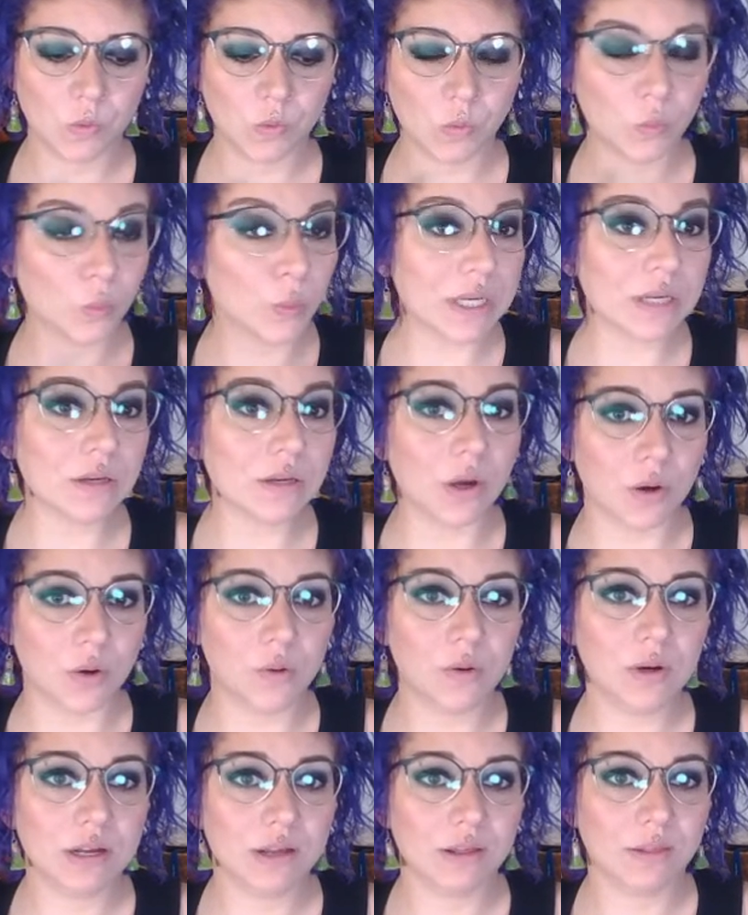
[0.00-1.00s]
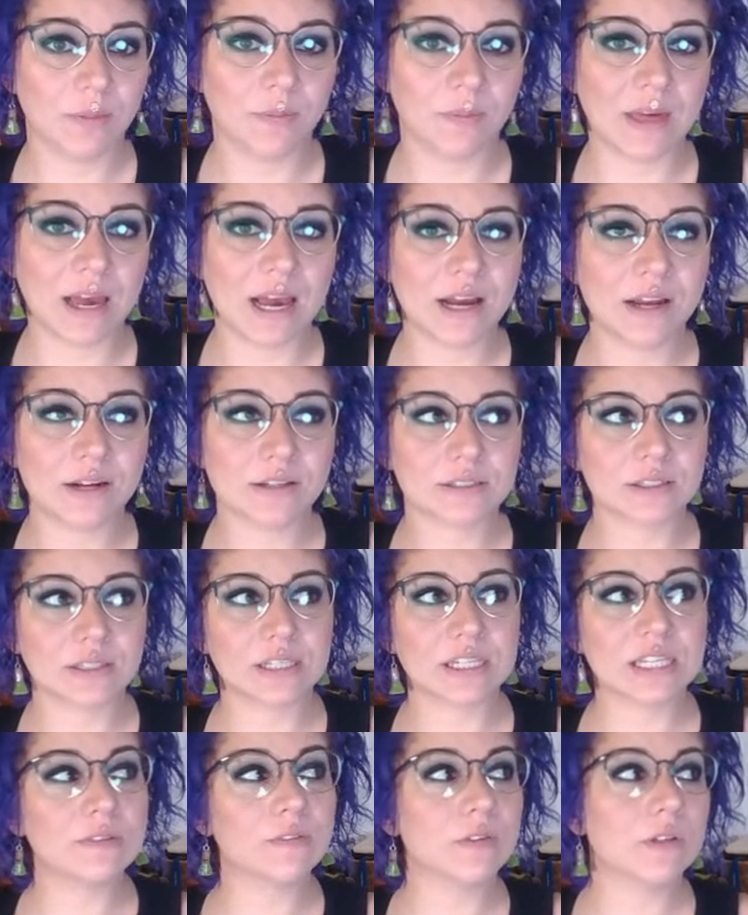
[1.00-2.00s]
We know that
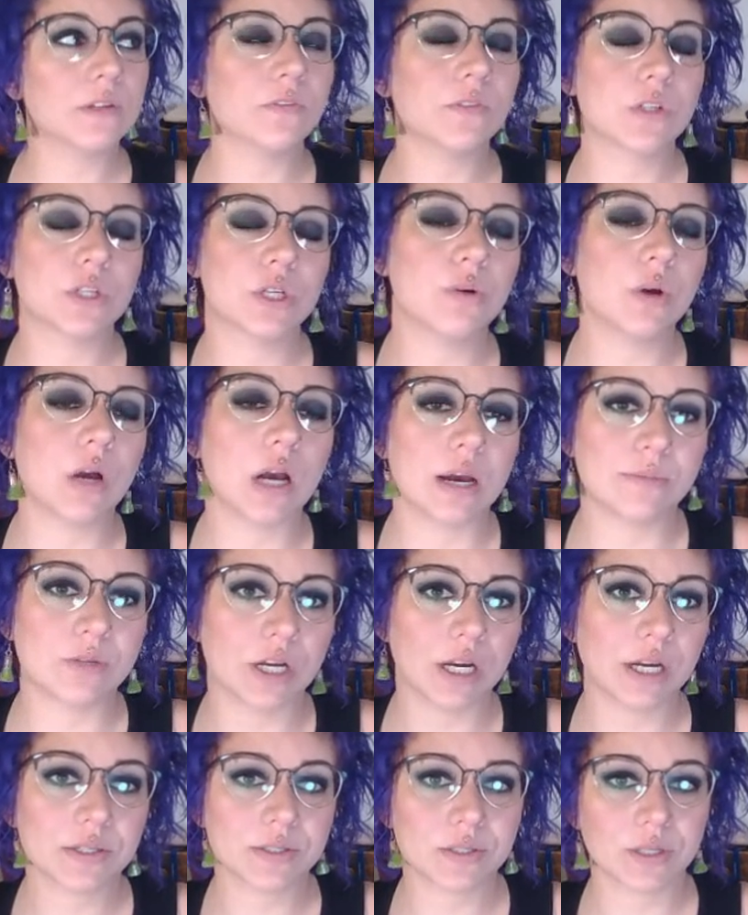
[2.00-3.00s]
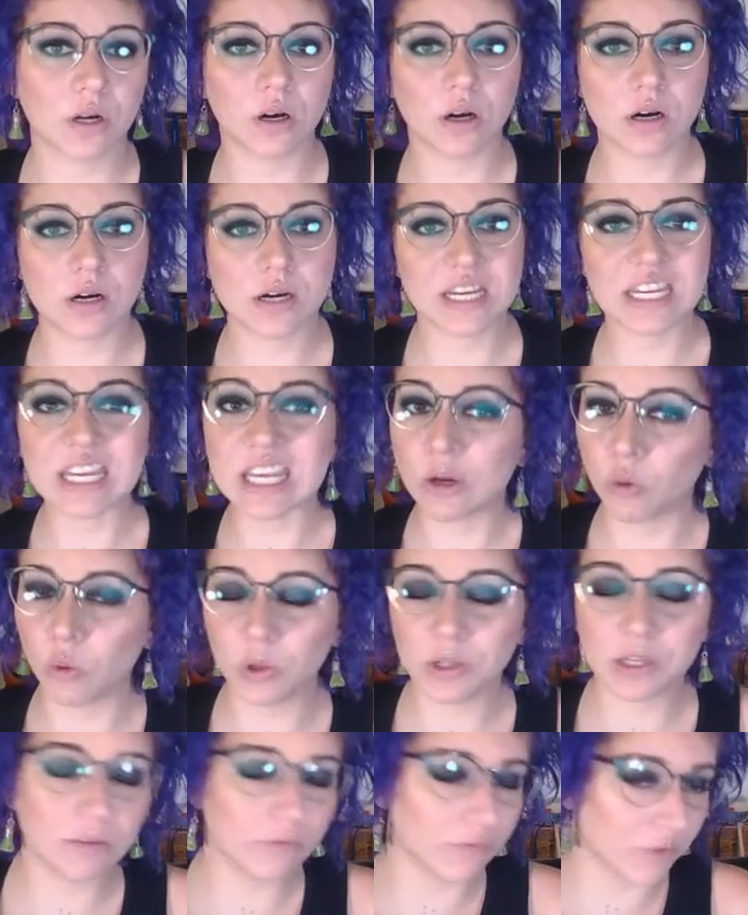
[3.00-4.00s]
even if two objects are
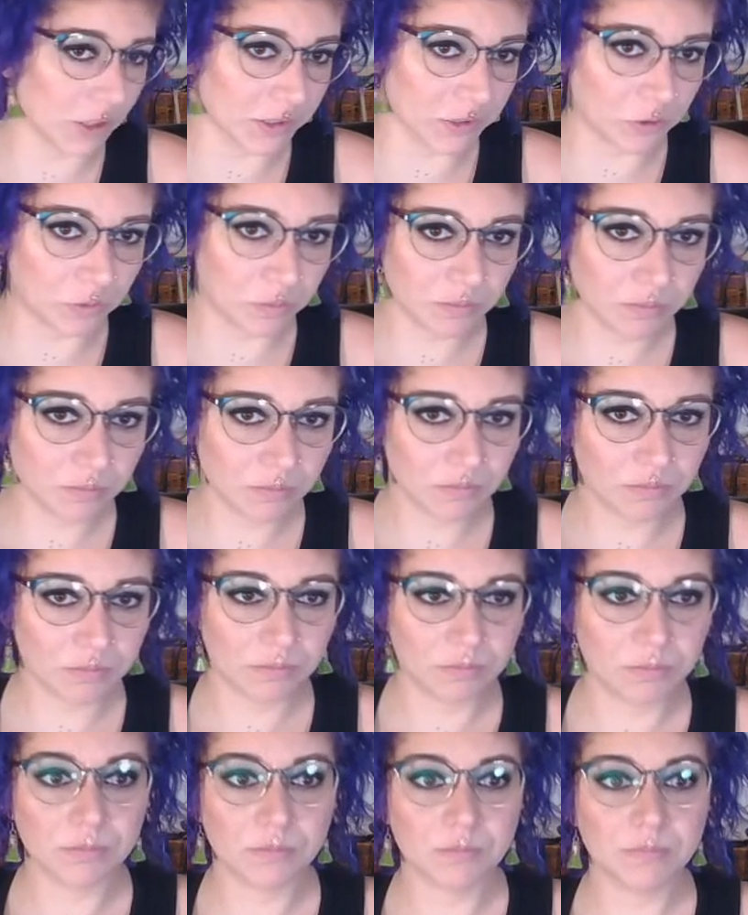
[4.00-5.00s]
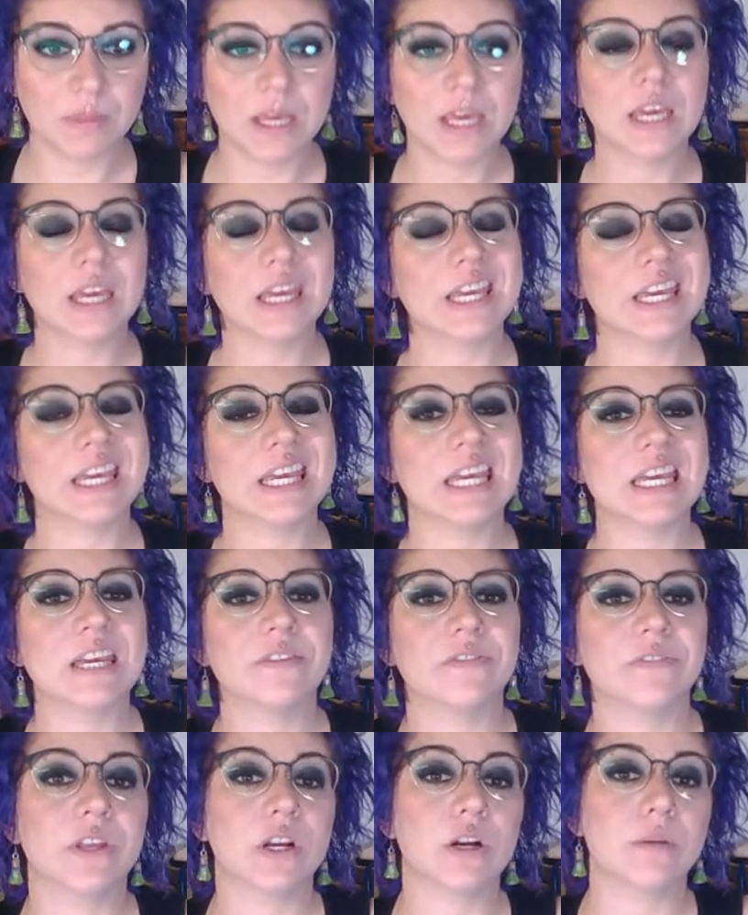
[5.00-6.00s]
equal in volume,
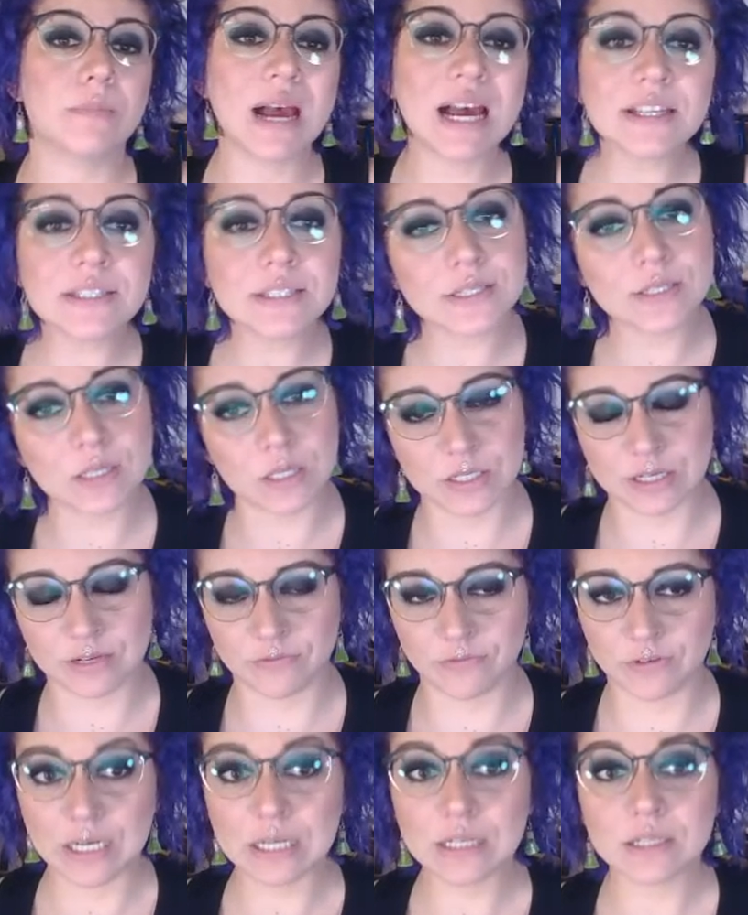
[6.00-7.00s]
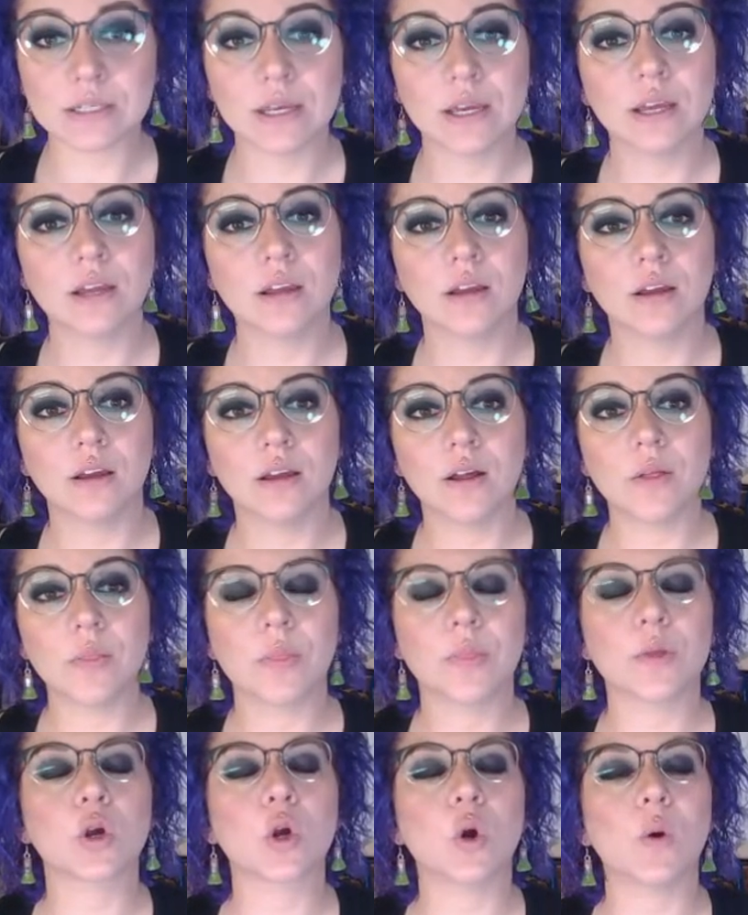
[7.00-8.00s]
if their masses are different,
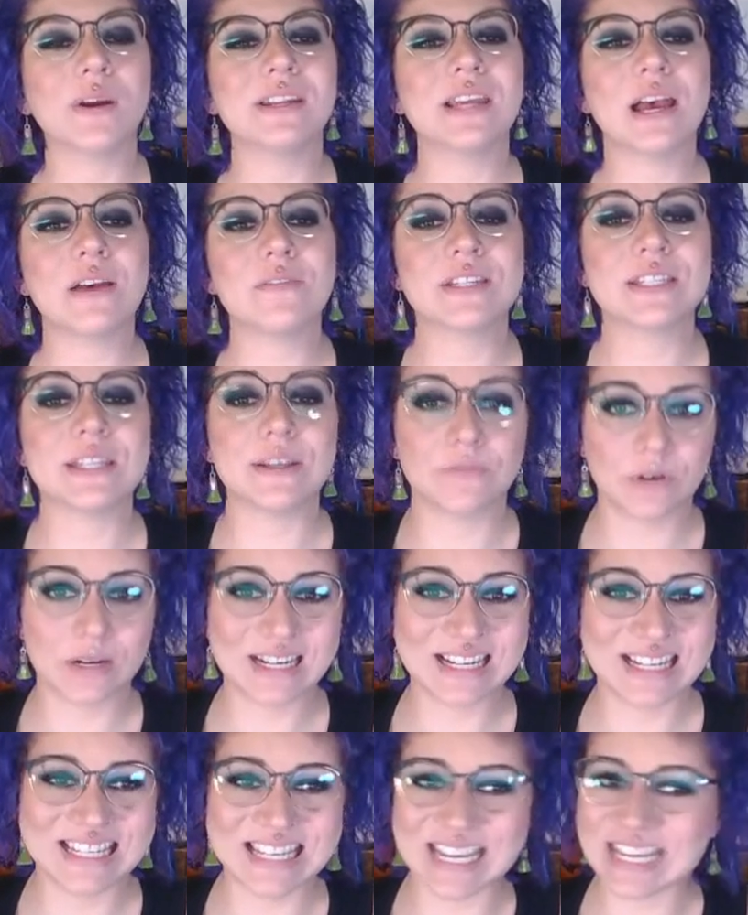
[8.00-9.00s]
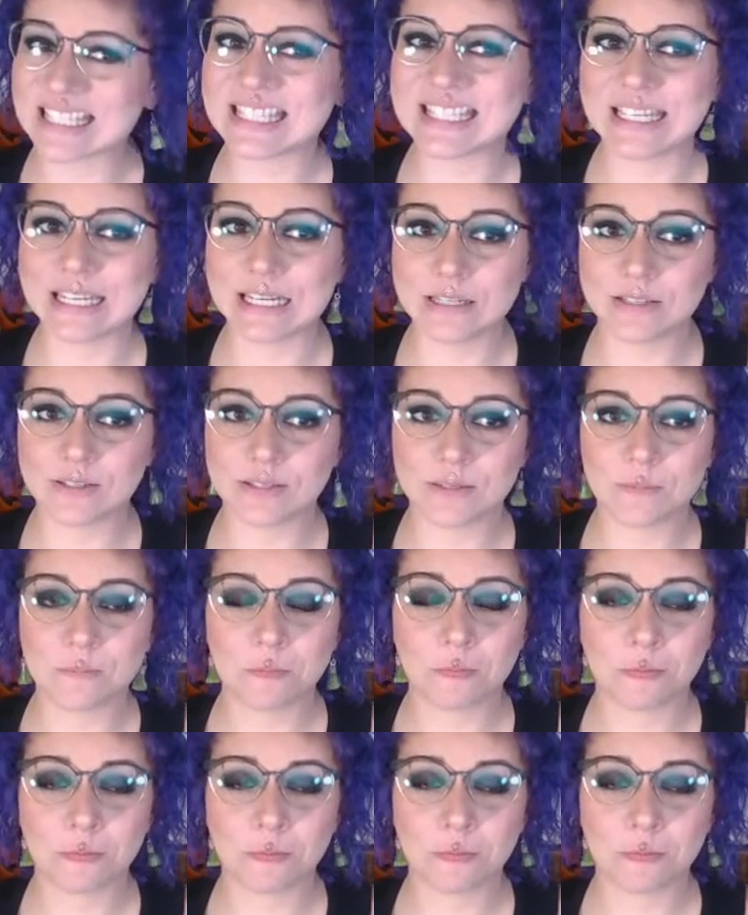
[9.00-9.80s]
they're going to have different densities.